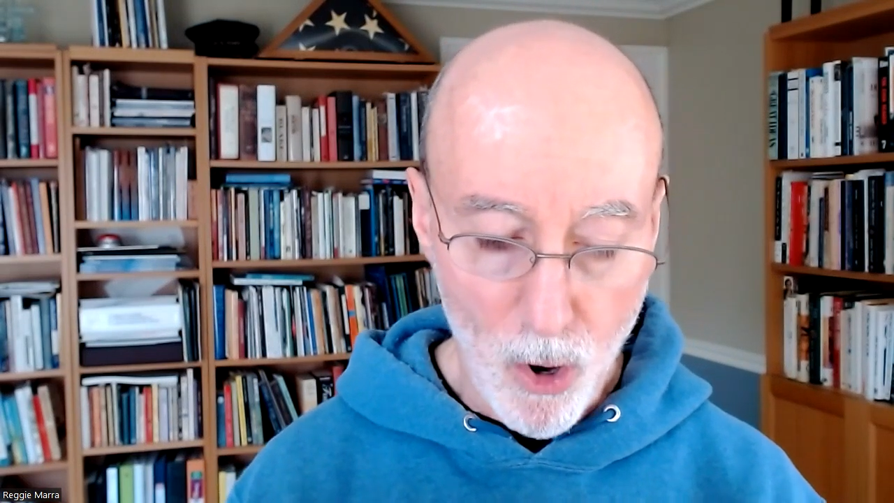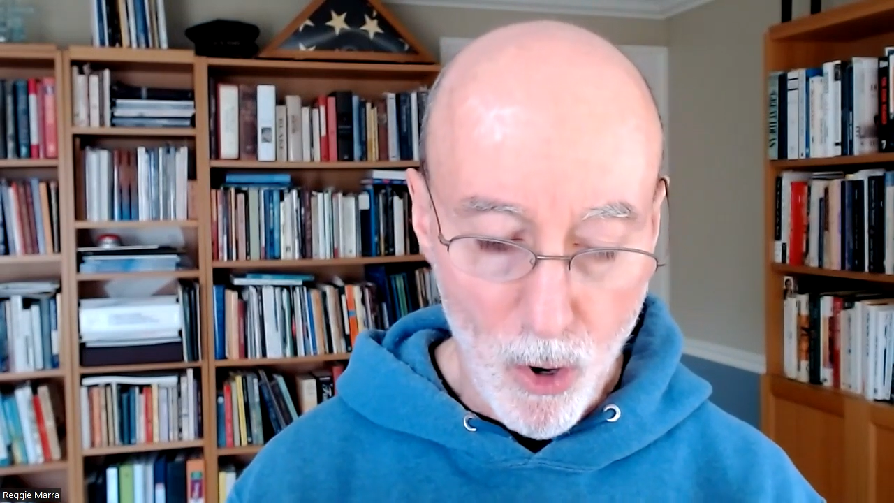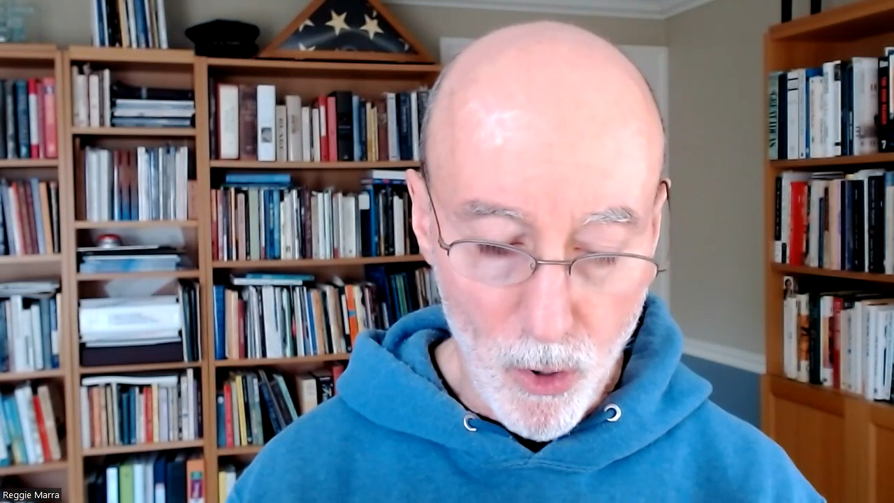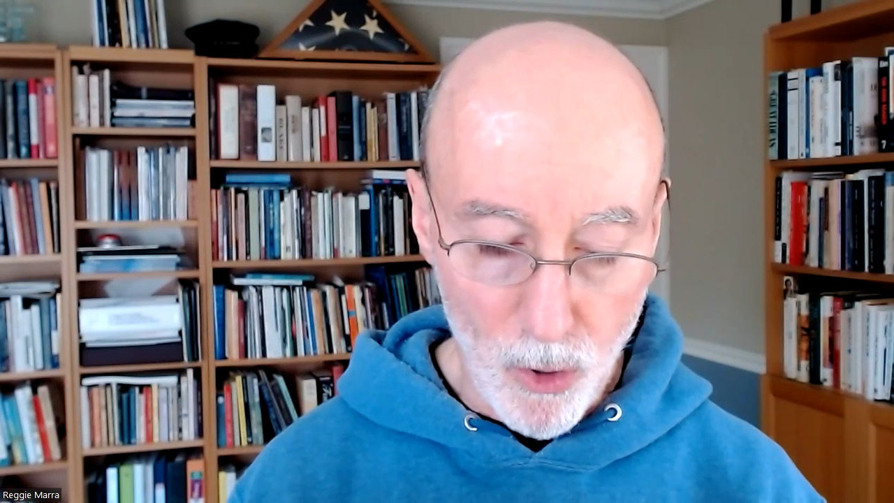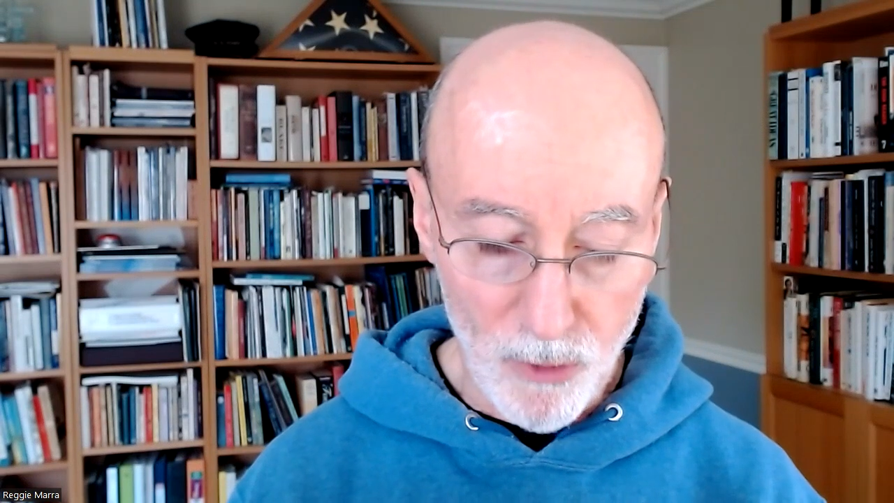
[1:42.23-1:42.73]

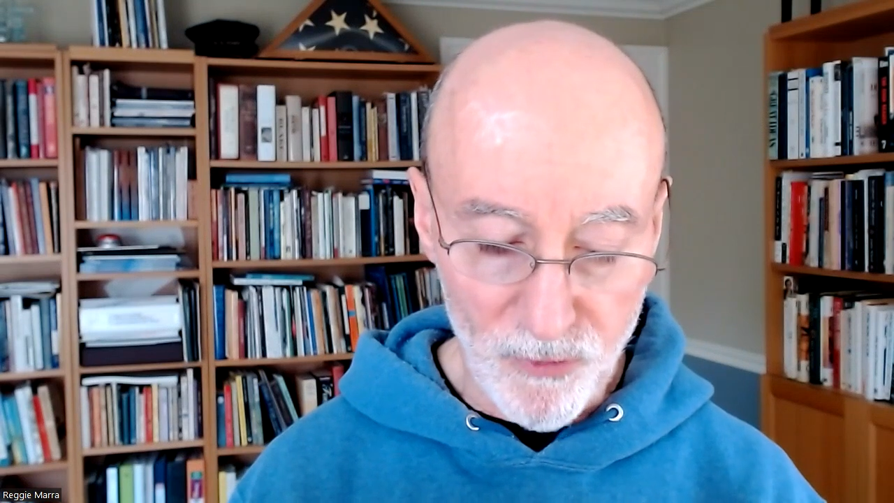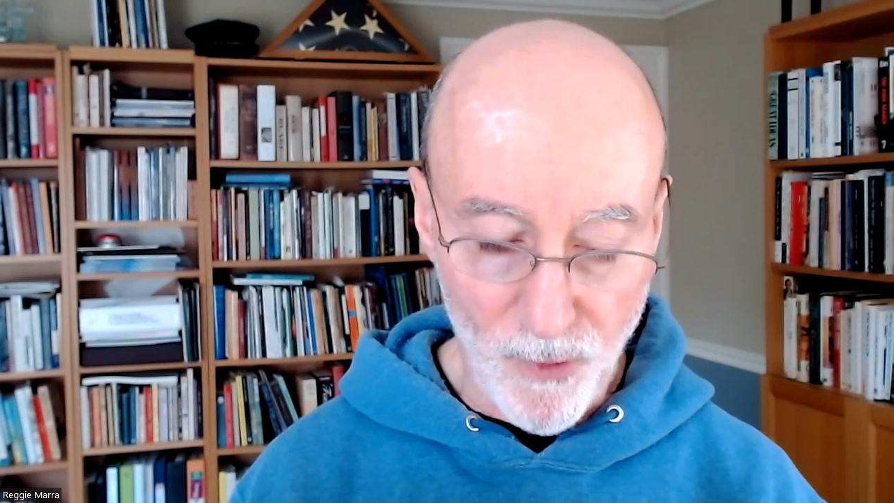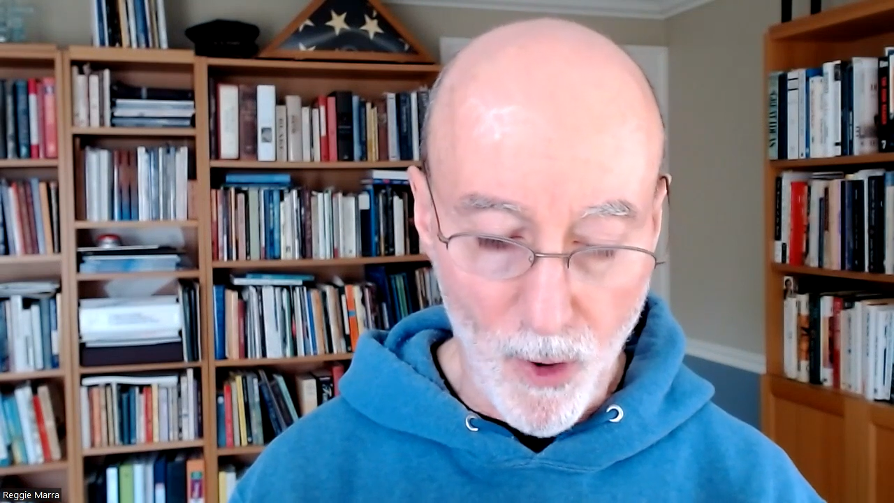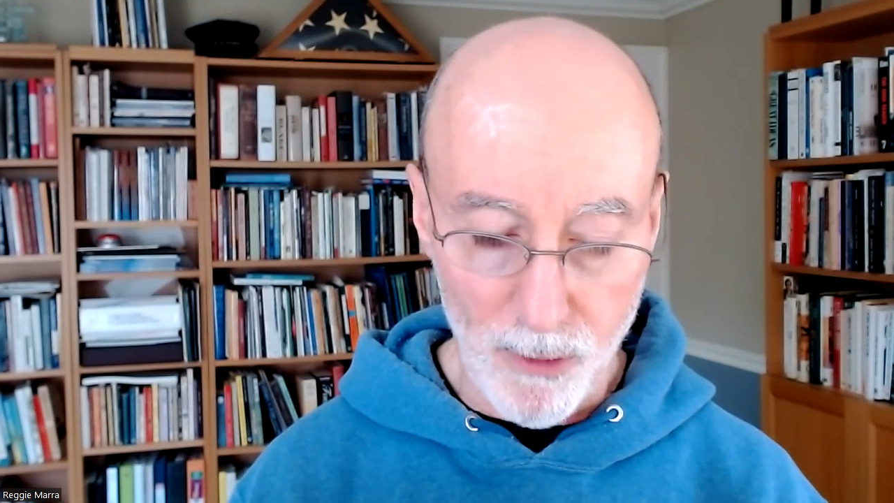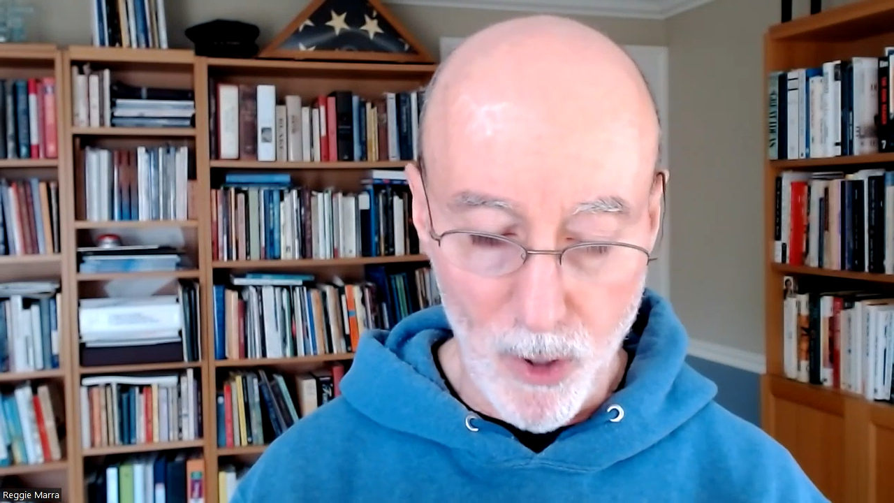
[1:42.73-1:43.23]
all
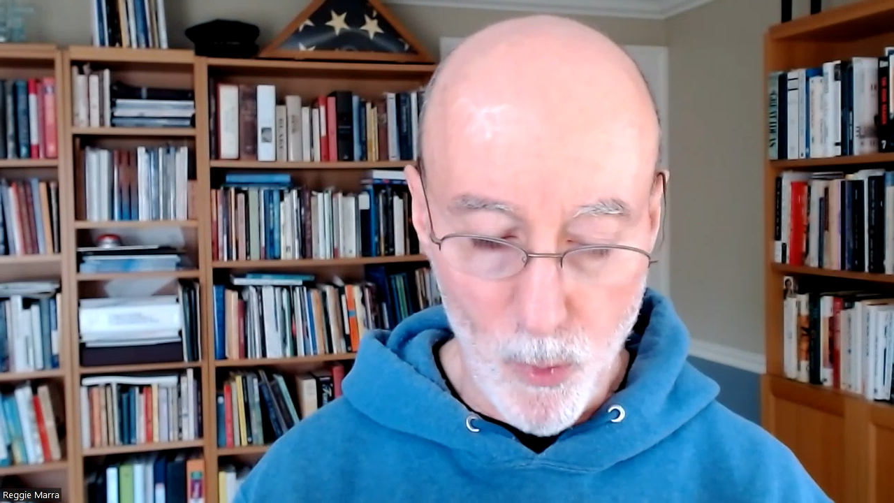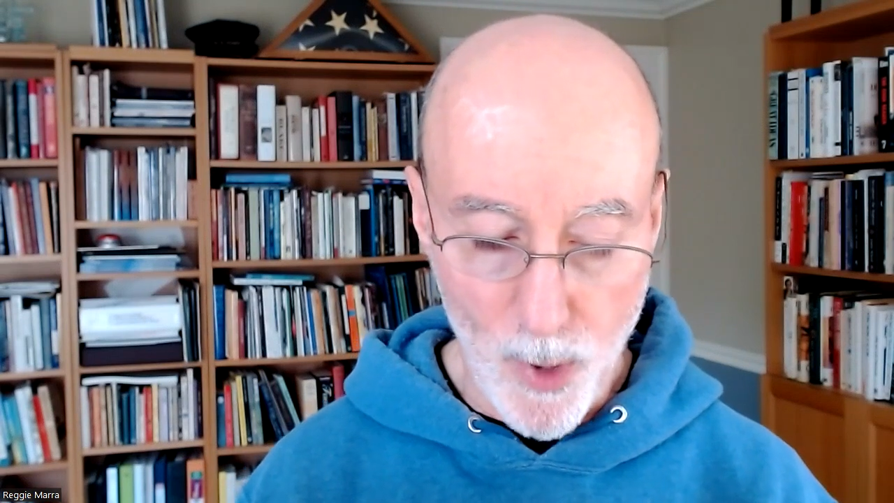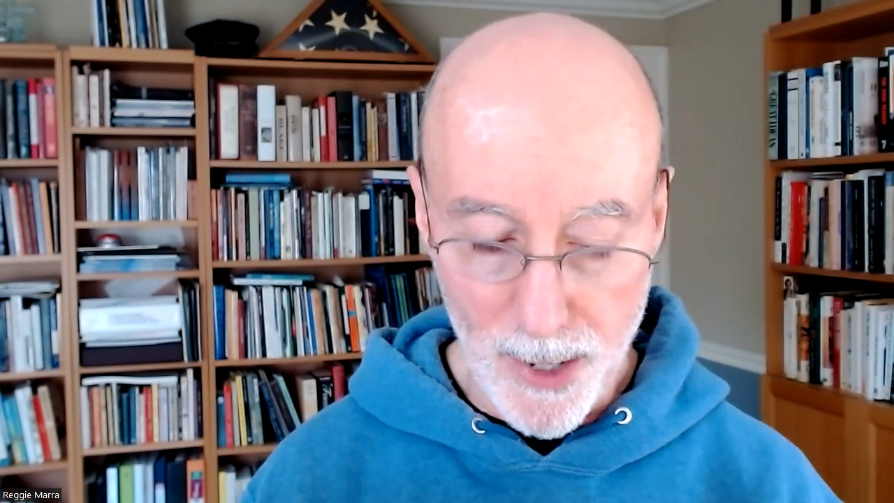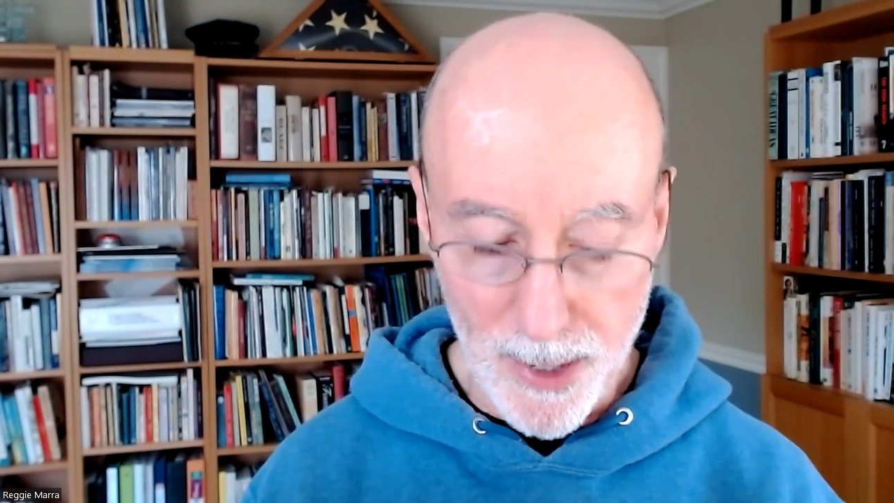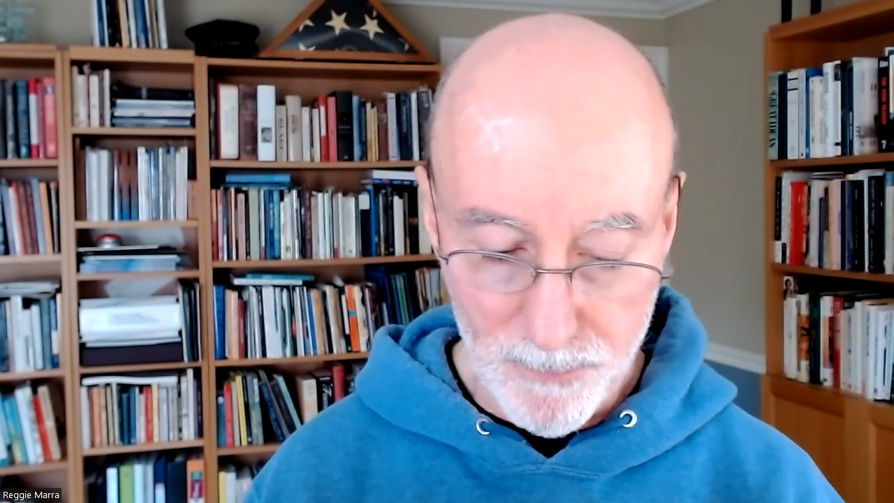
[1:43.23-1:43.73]
far
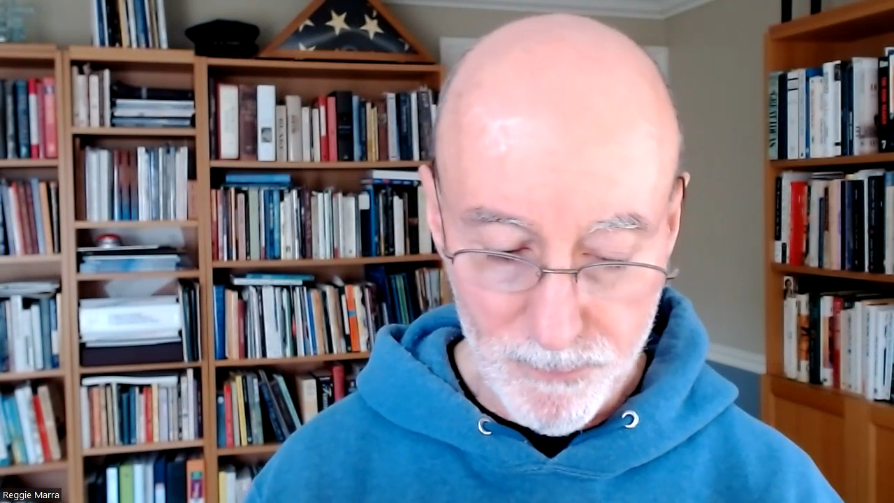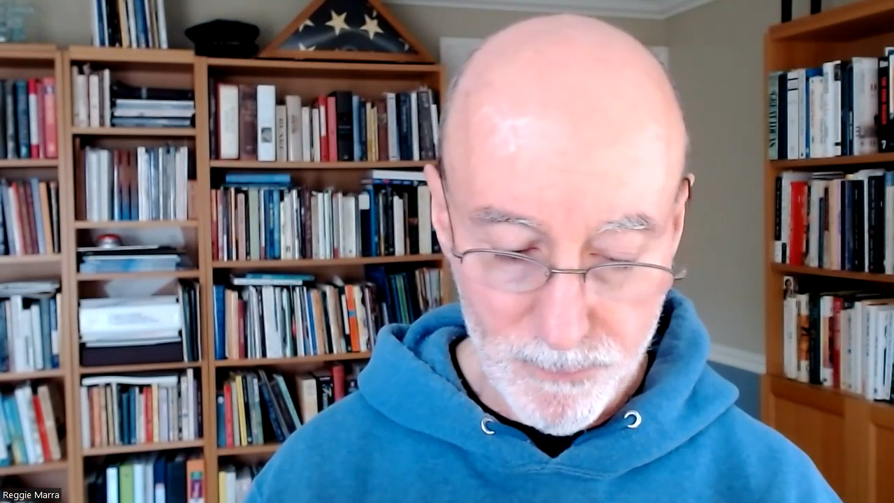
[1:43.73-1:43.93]
away.